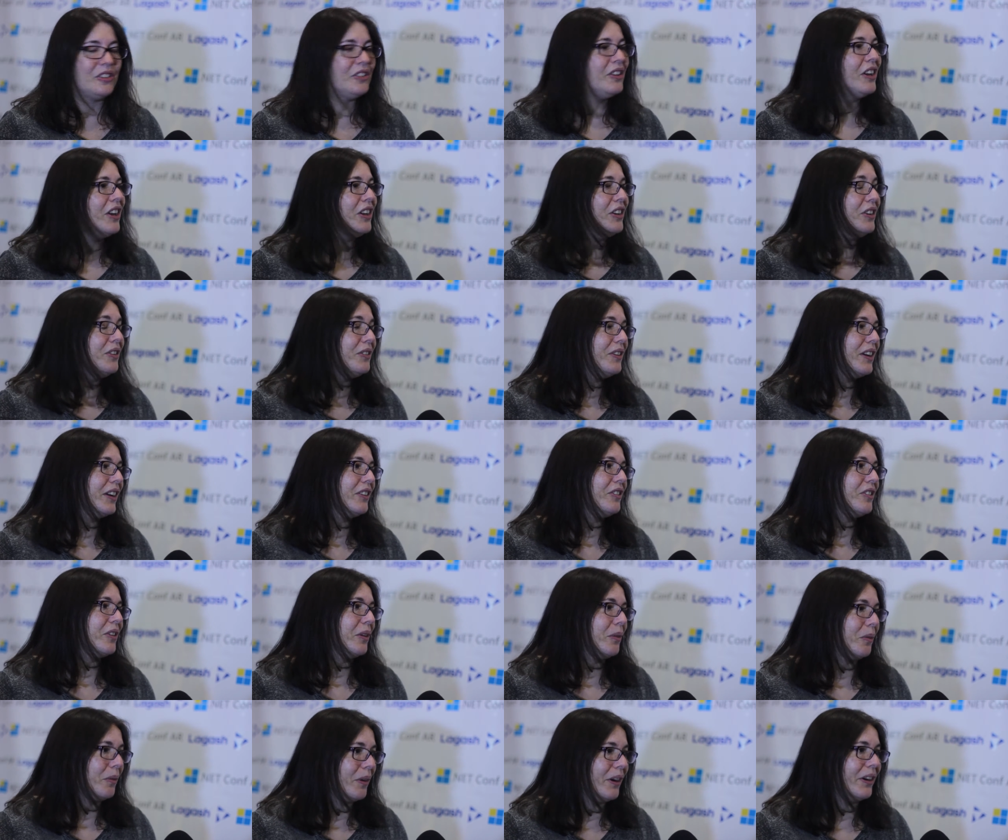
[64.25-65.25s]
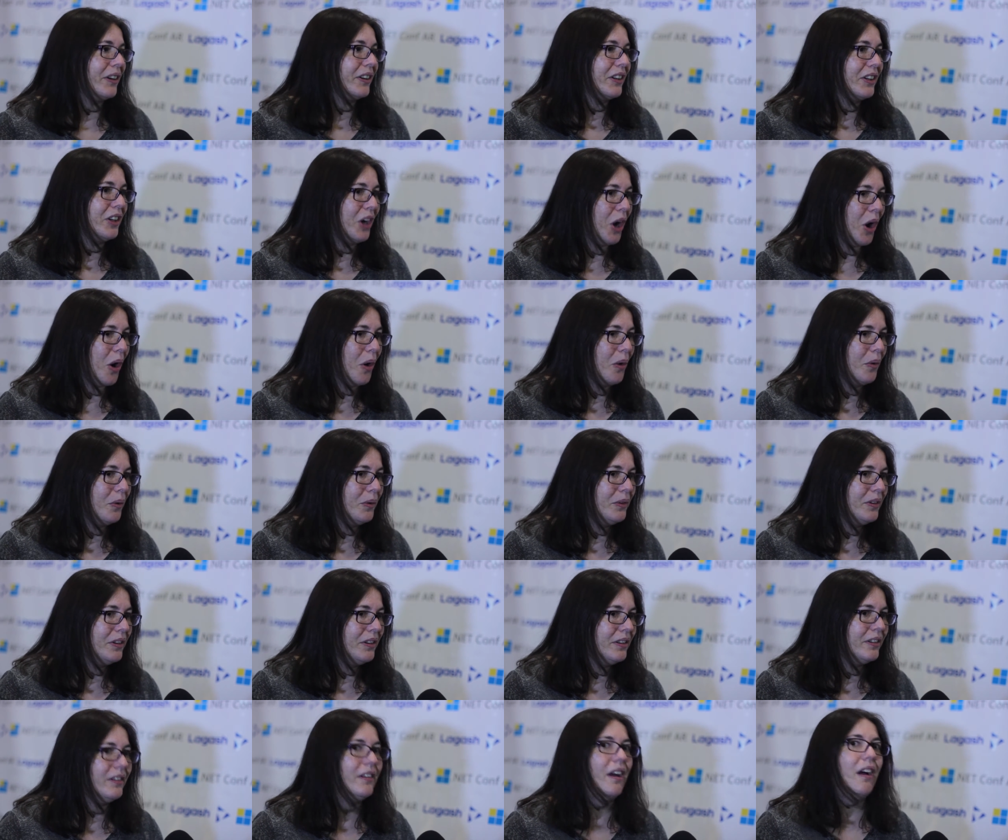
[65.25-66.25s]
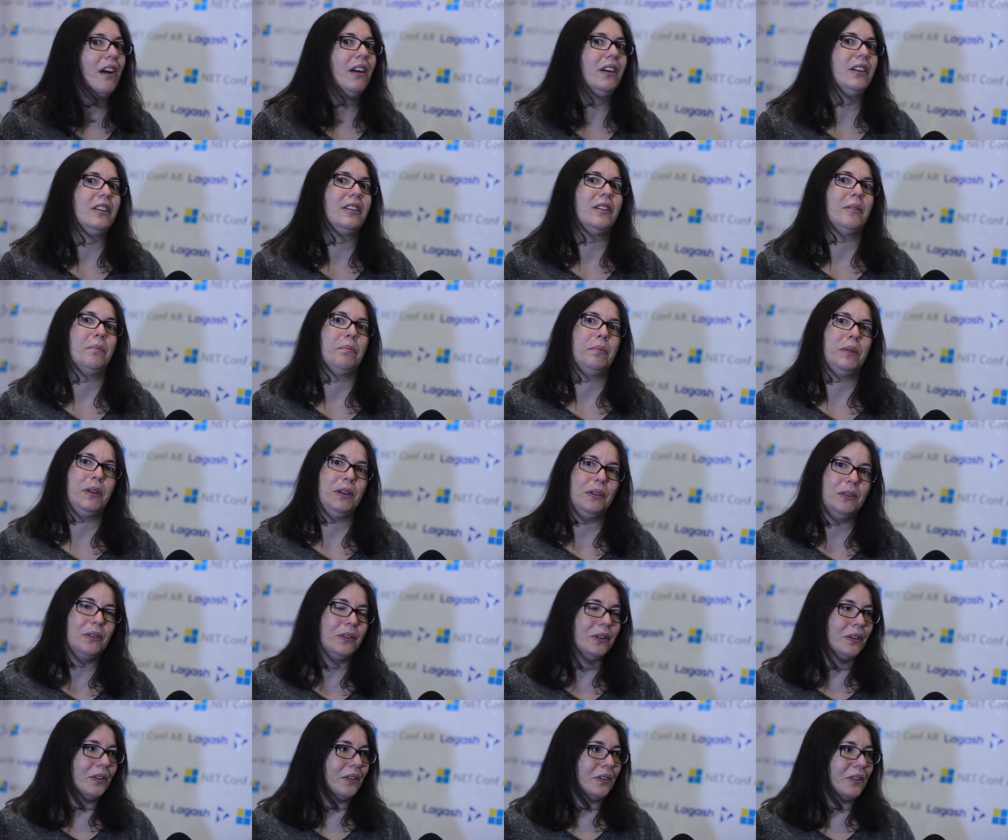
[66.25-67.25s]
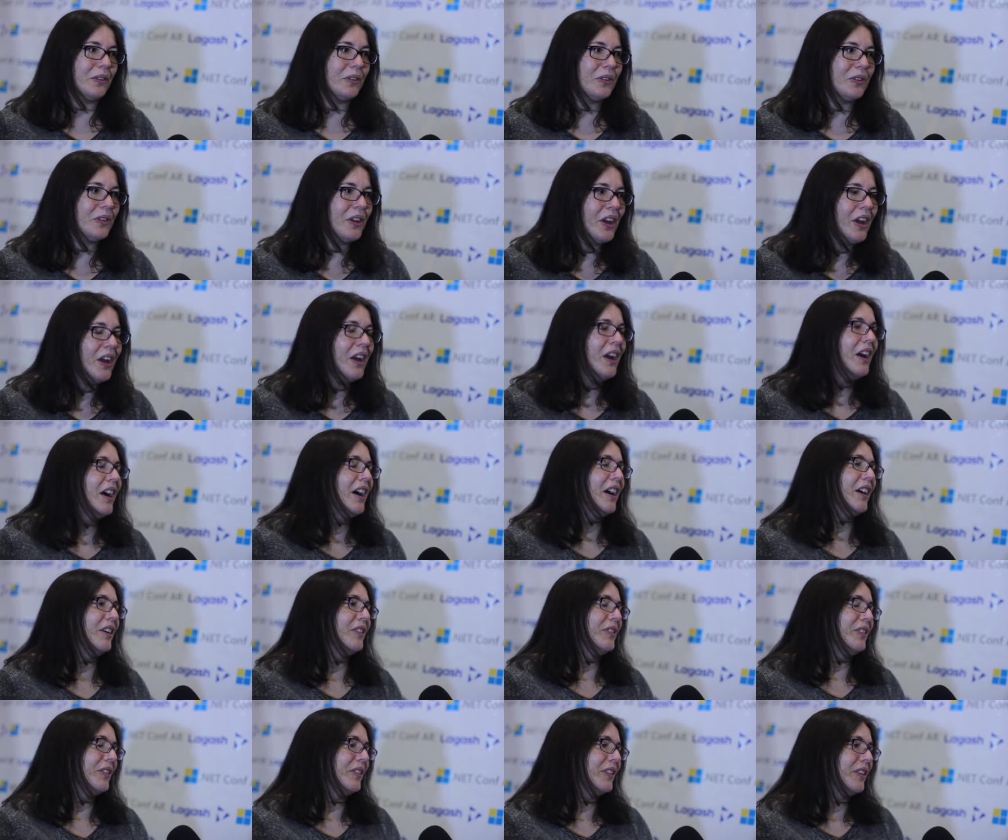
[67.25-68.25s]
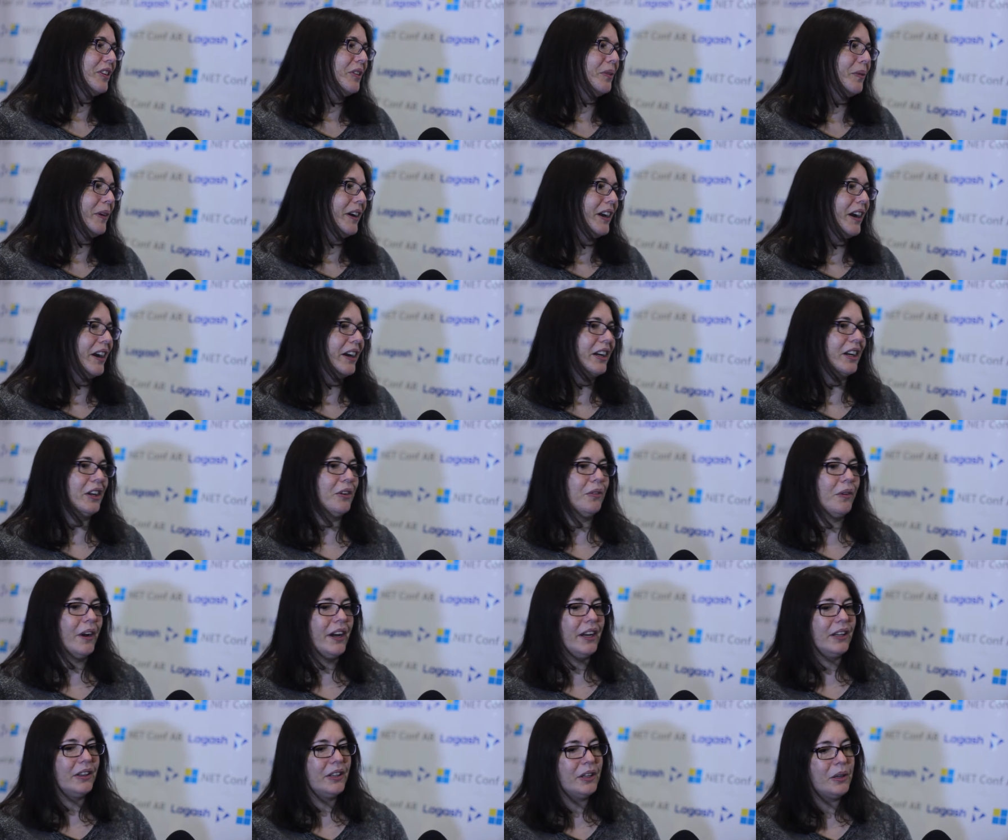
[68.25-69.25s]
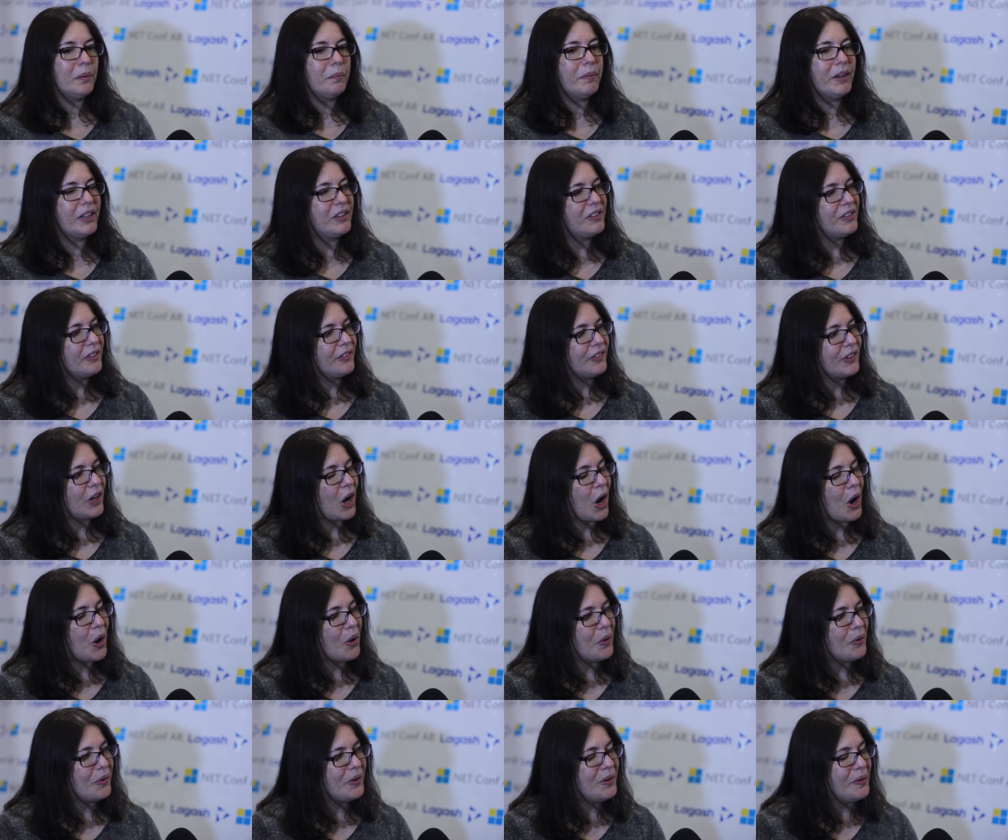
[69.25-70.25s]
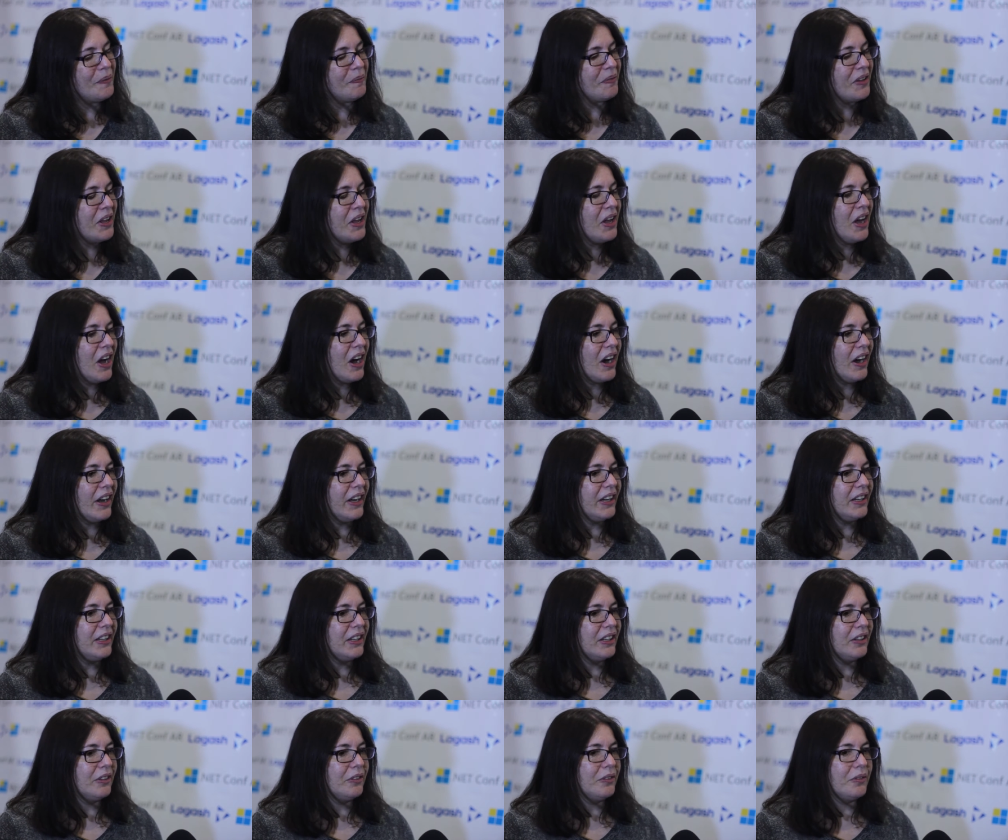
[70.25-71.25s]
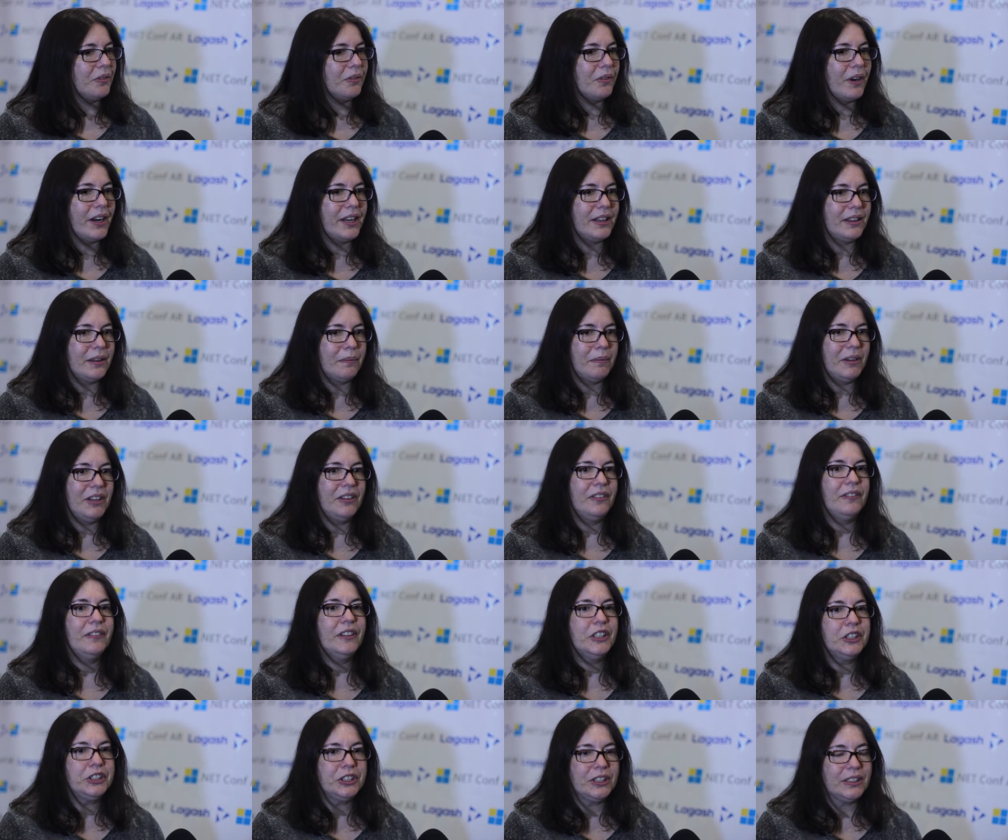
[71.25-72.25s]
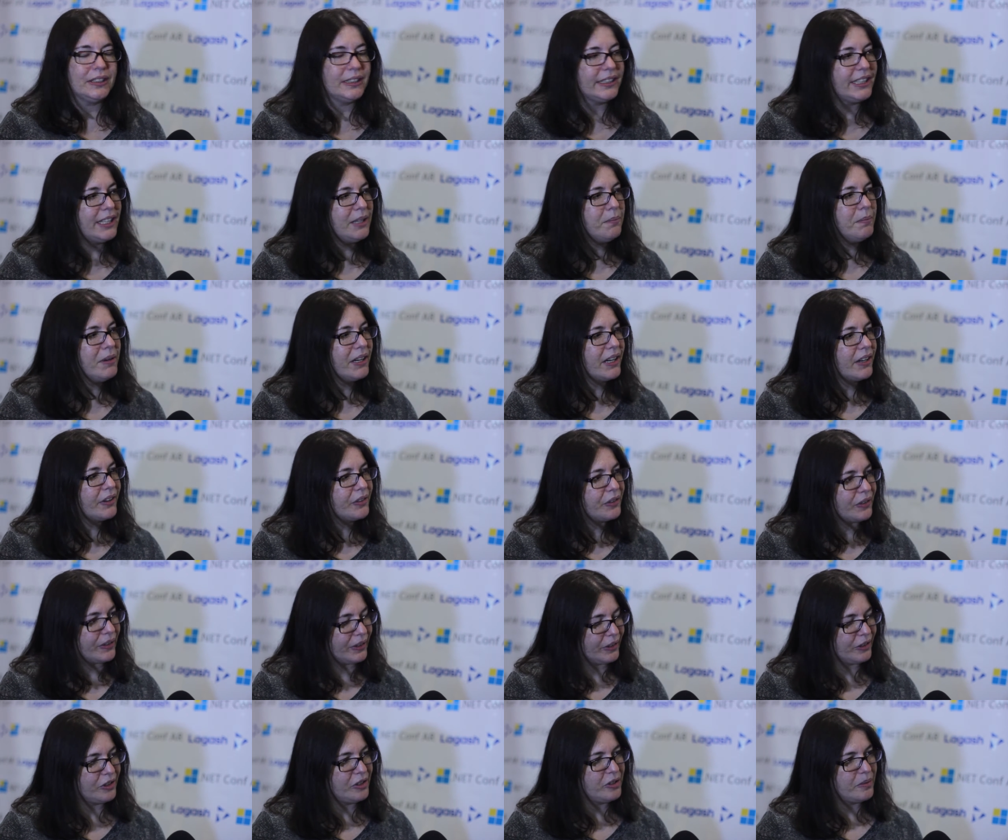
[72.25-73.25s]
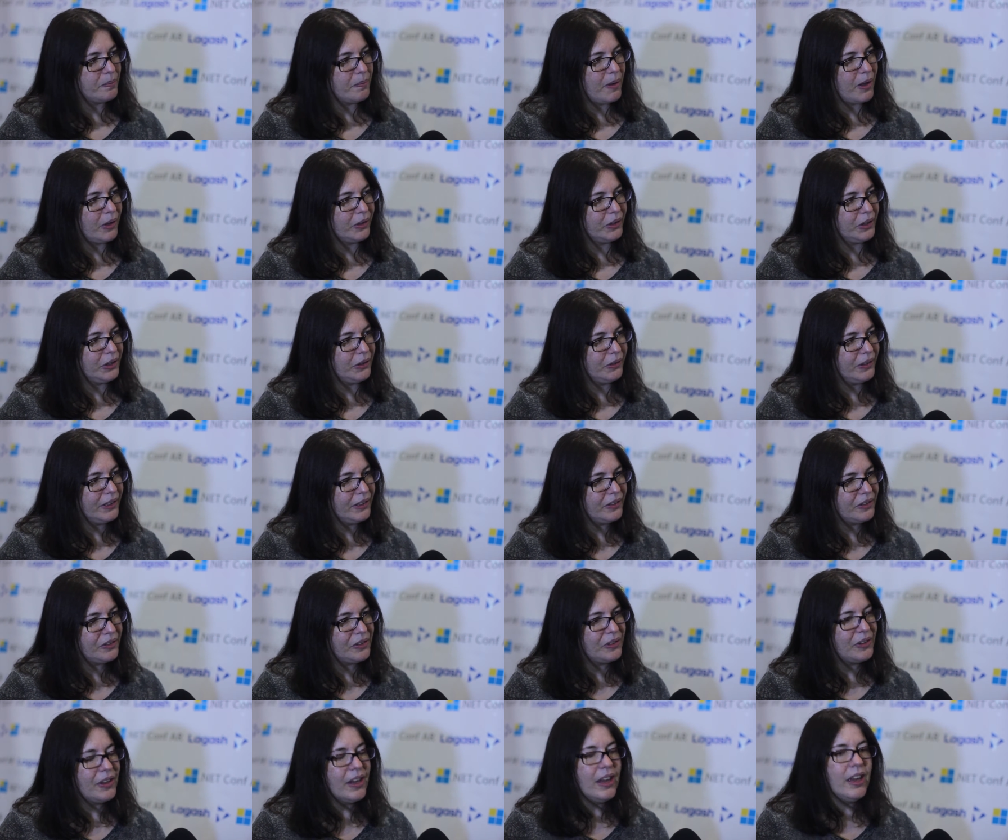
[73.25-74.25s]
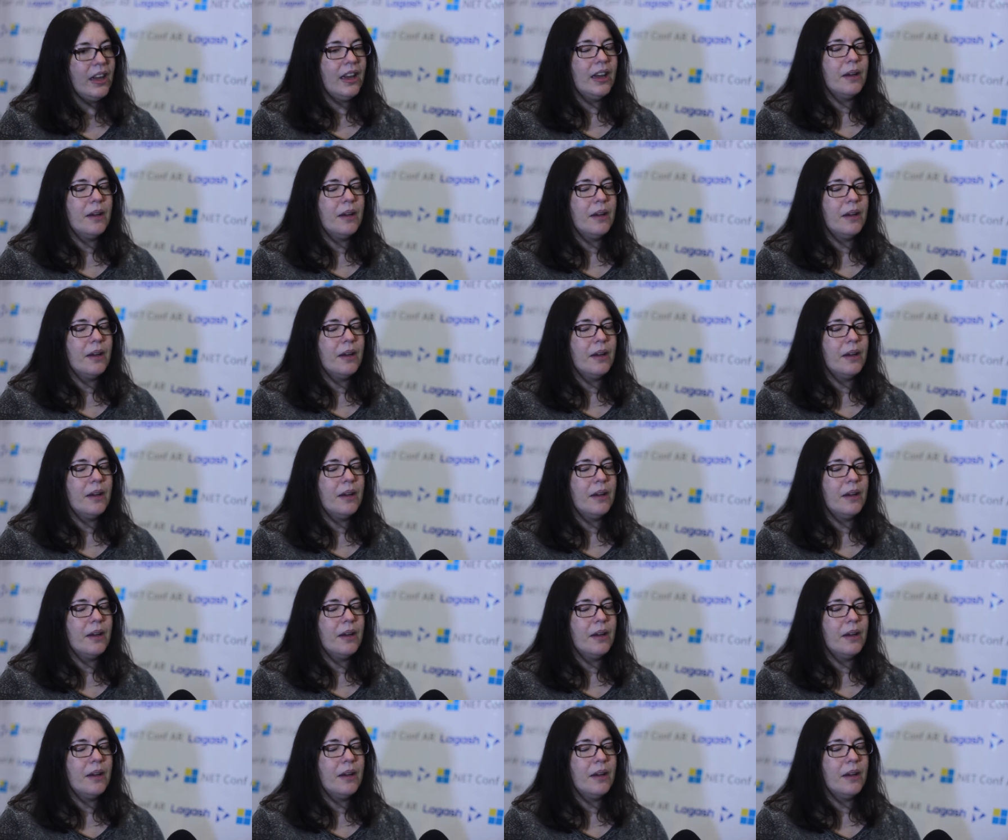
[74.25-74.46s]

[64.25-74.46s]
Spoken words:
is you get to run code, not computers. So this way I can write little bits of code. I can write them efficiently because they're small units,